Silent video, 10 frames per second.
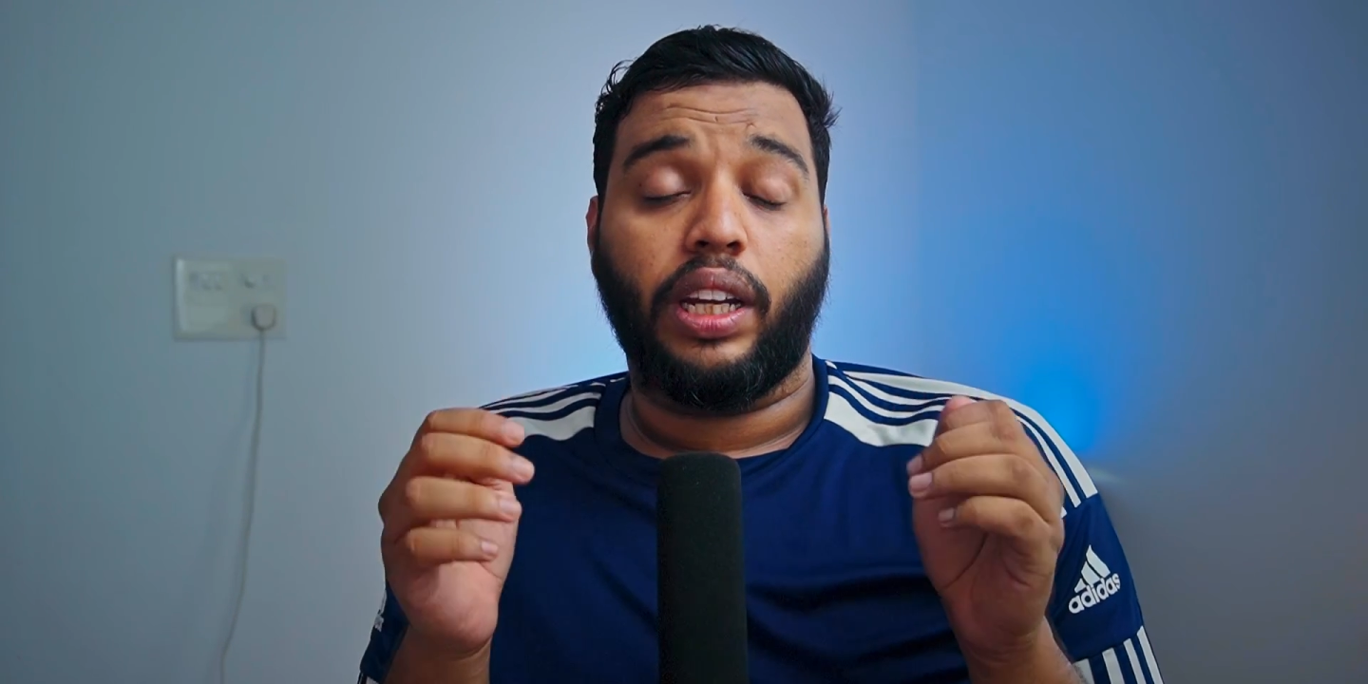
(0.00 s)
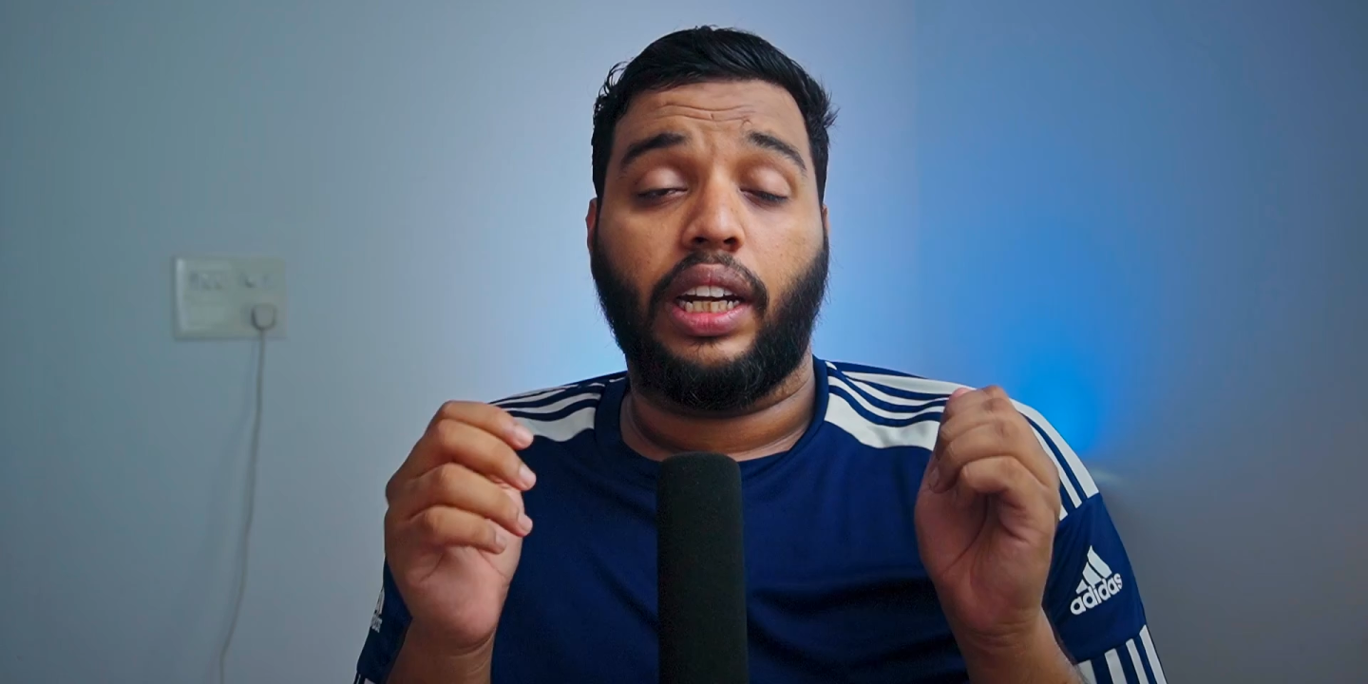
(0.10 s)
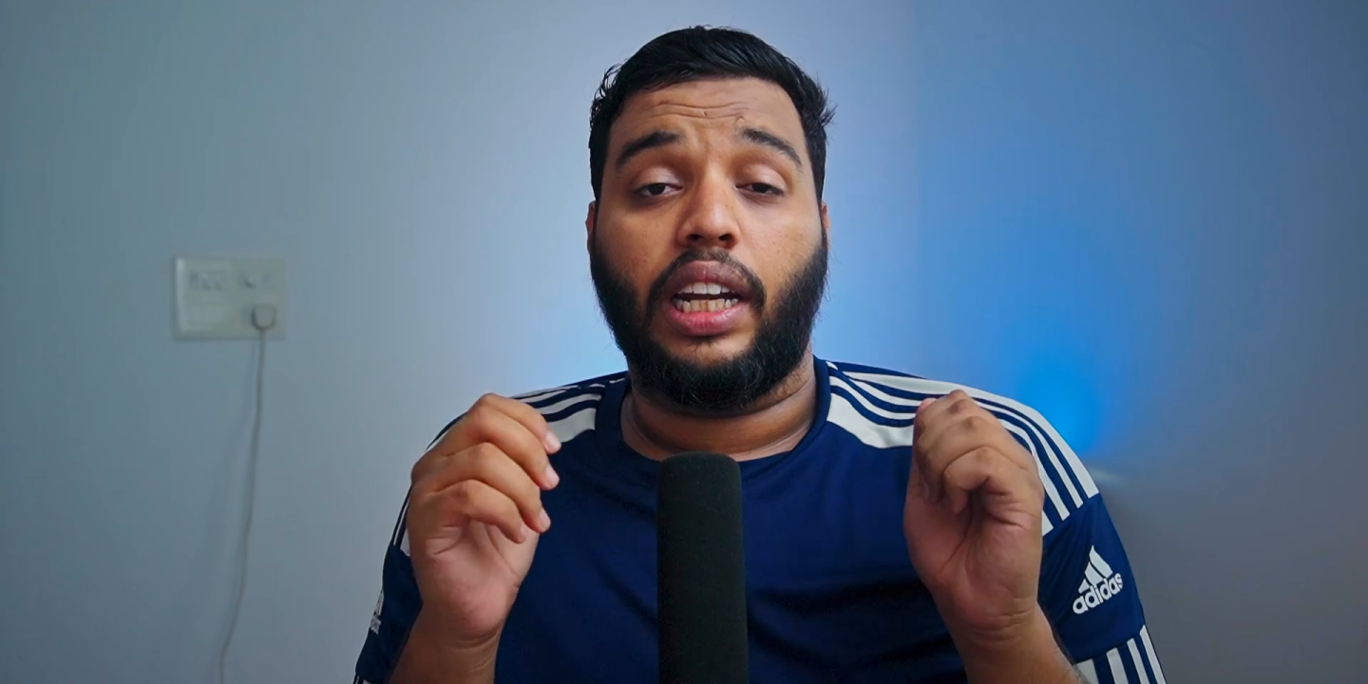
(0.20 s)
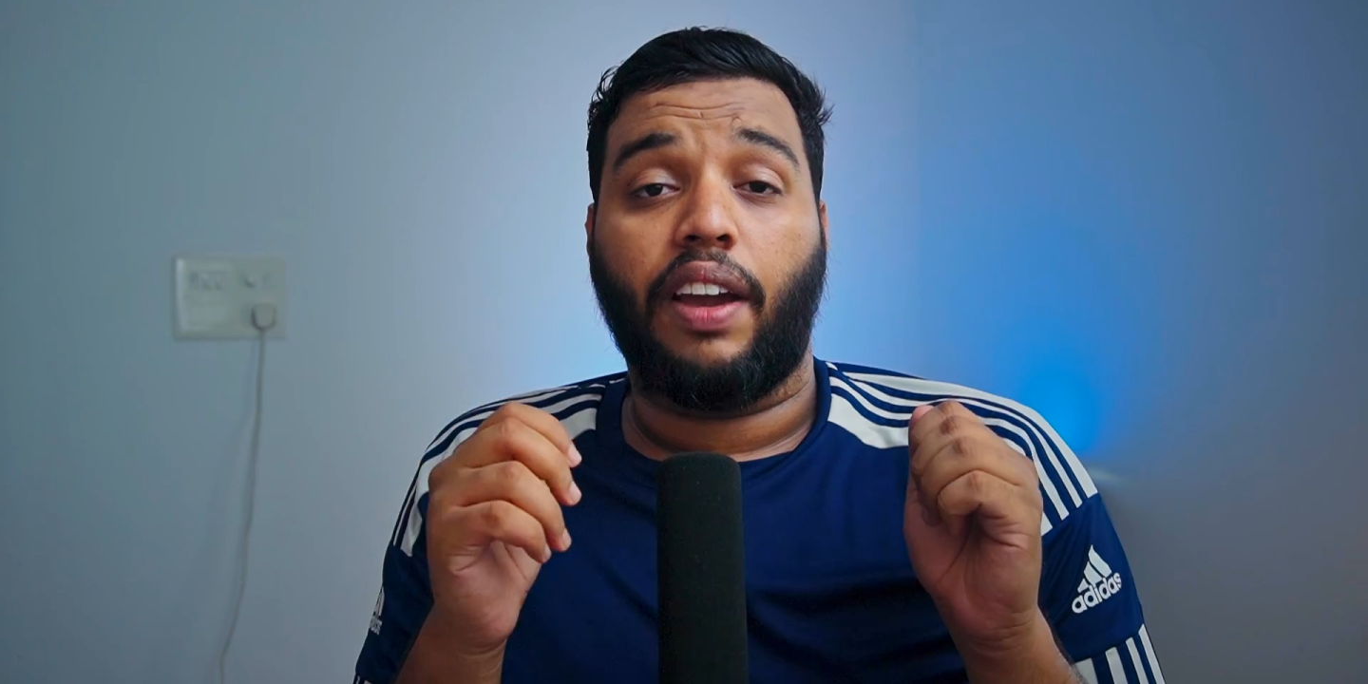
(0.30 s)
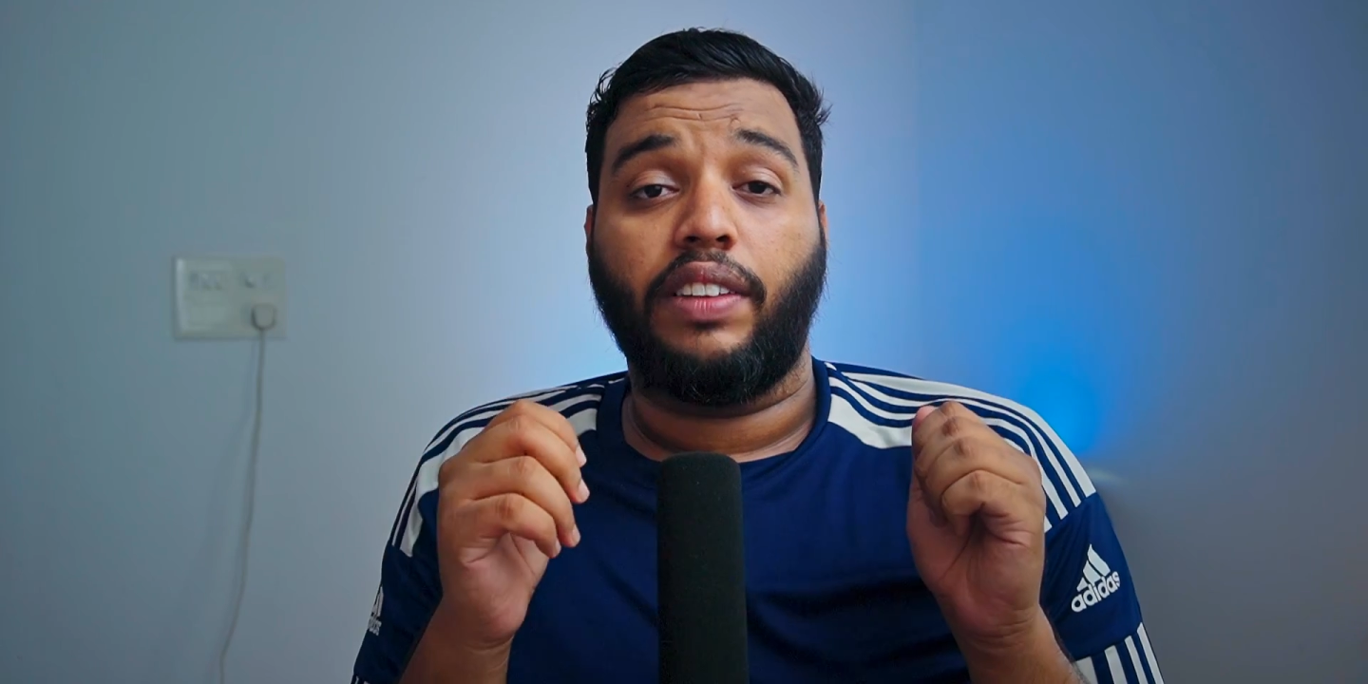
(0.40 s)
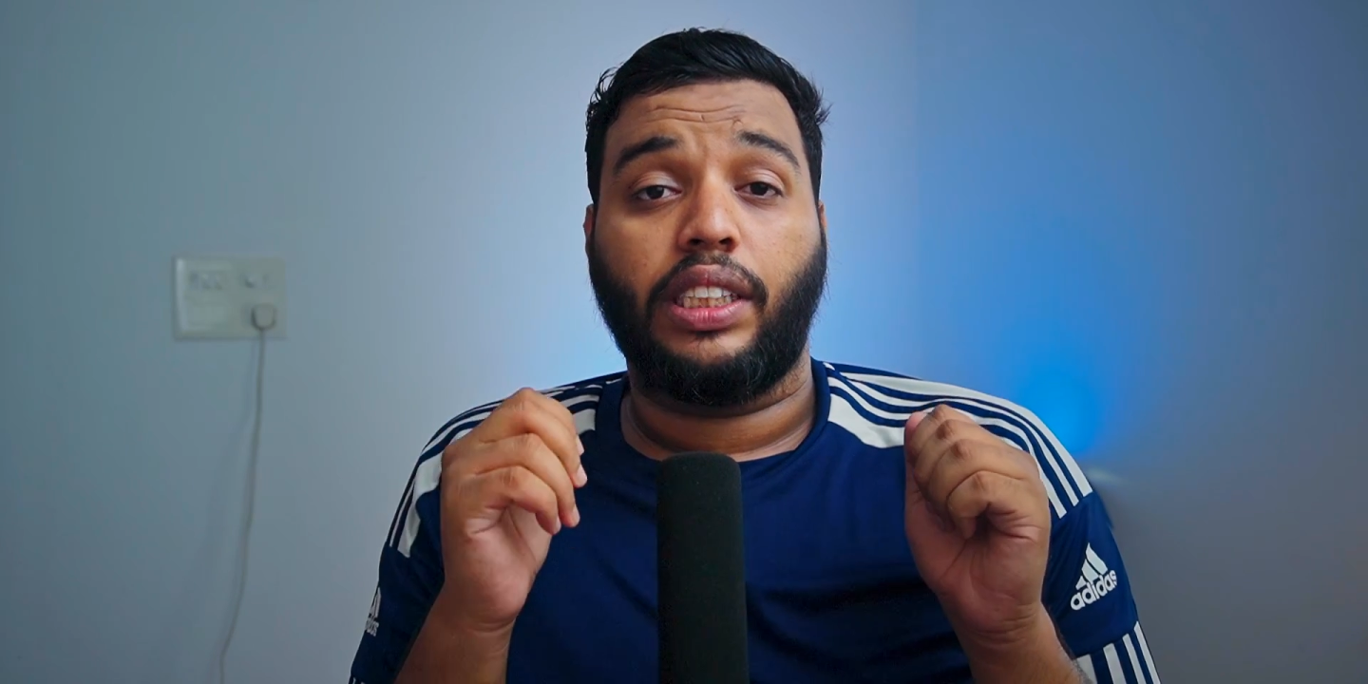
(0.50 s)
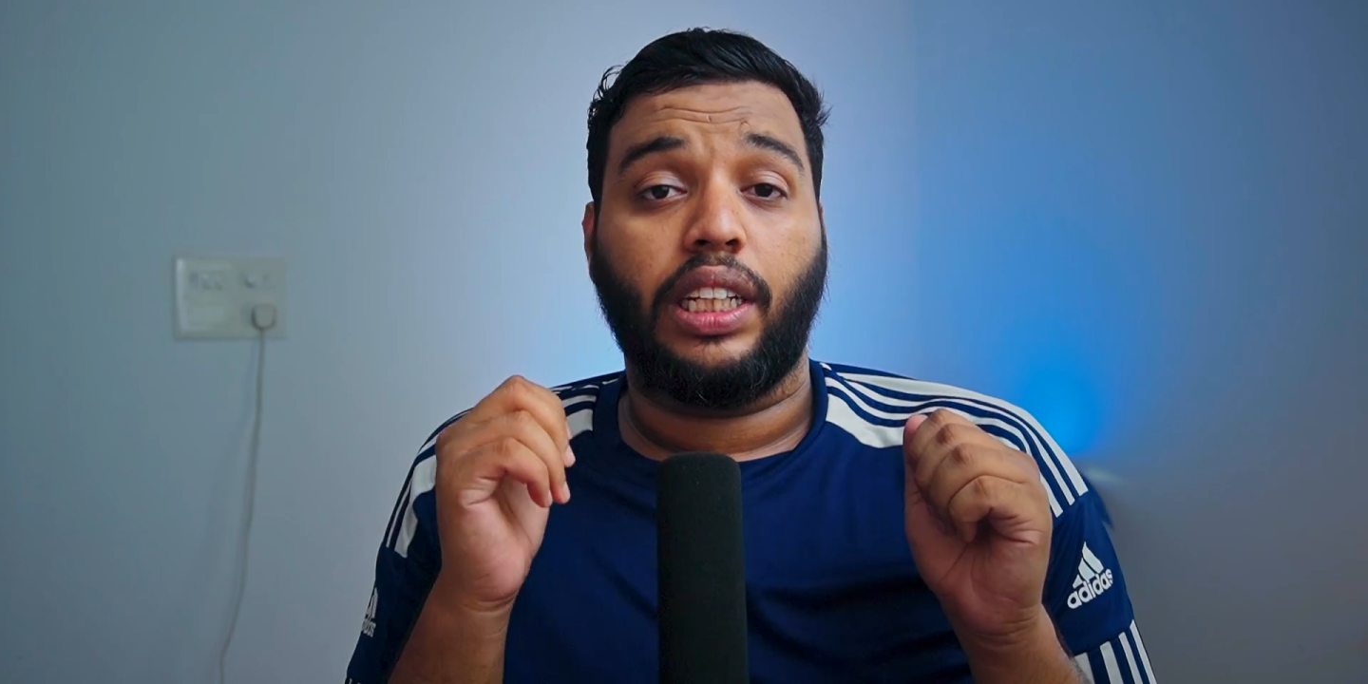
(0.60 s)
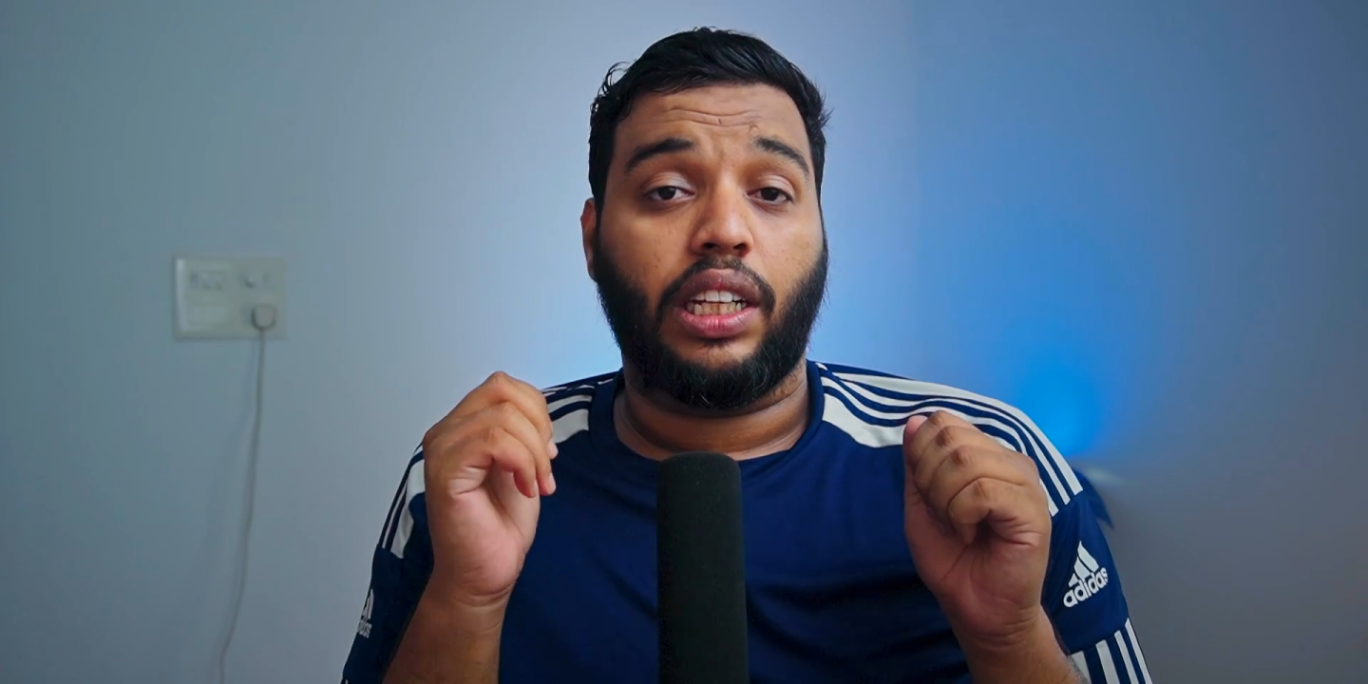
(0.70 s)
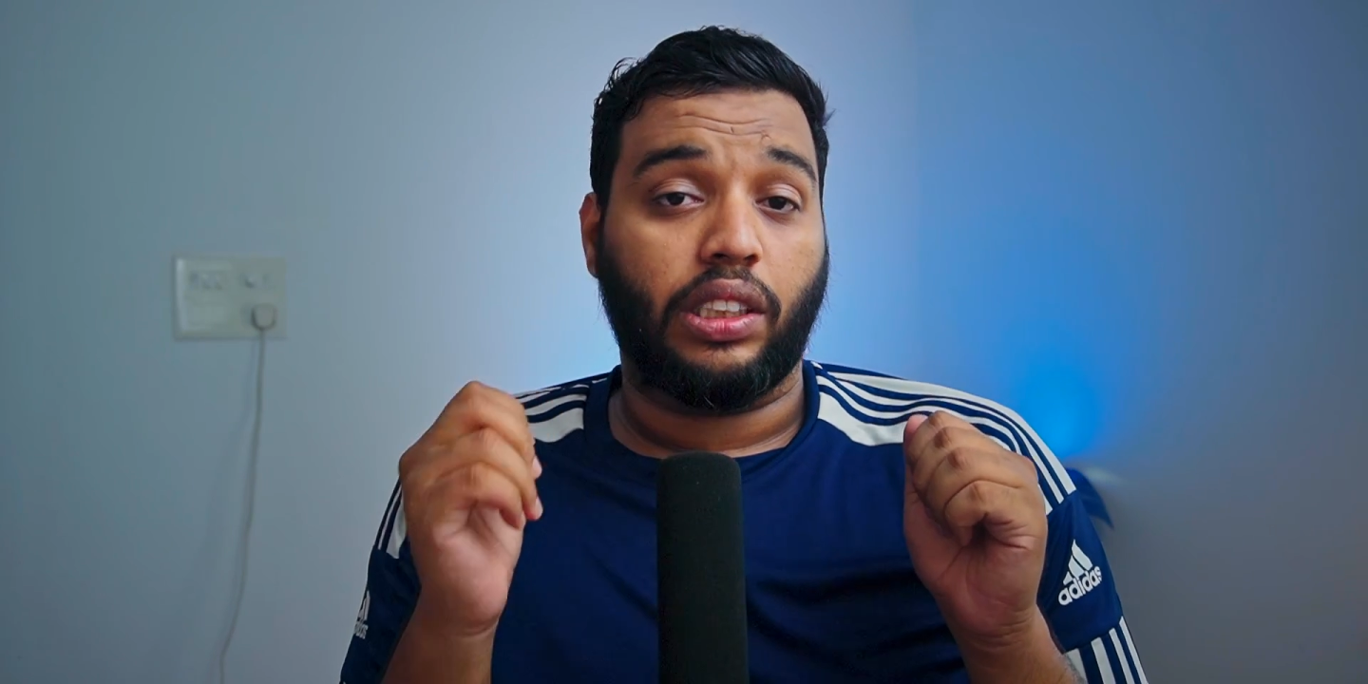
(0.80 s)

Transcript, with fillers: in DaVinci